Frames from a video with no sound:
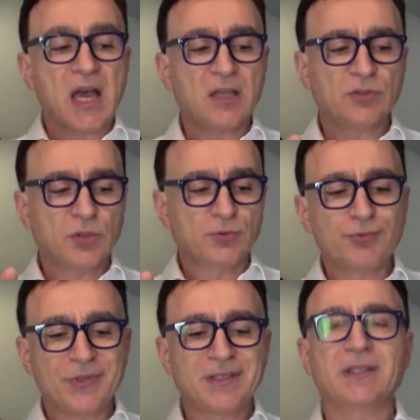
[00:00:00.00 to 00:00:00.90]
how to
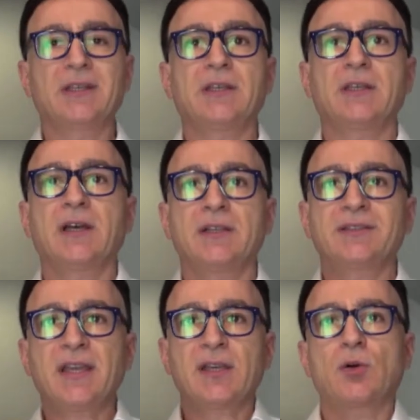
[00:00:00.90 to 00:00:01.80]
really uh,
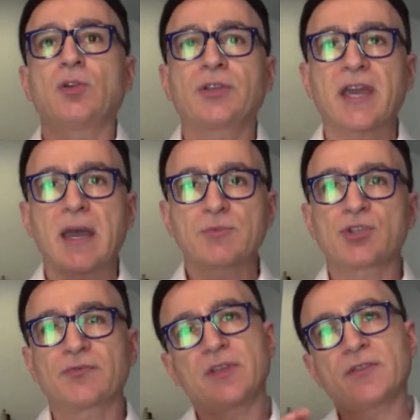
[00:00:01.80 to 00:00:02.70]
take all the
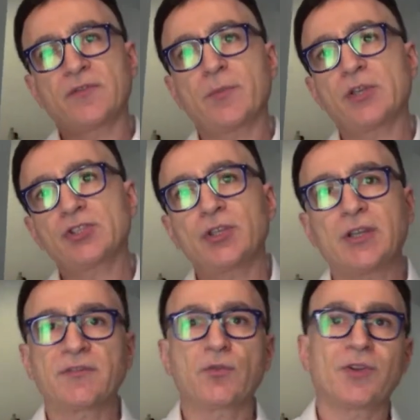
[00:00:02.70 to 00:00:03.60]
capture of the information you
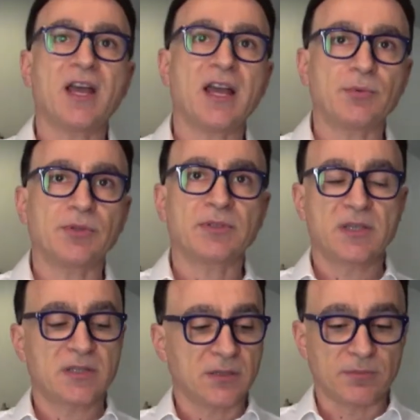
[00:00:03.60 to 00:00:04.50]
need for the hybrid
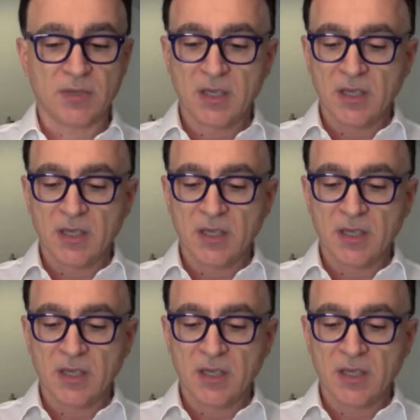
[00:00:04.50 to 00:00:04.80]
system.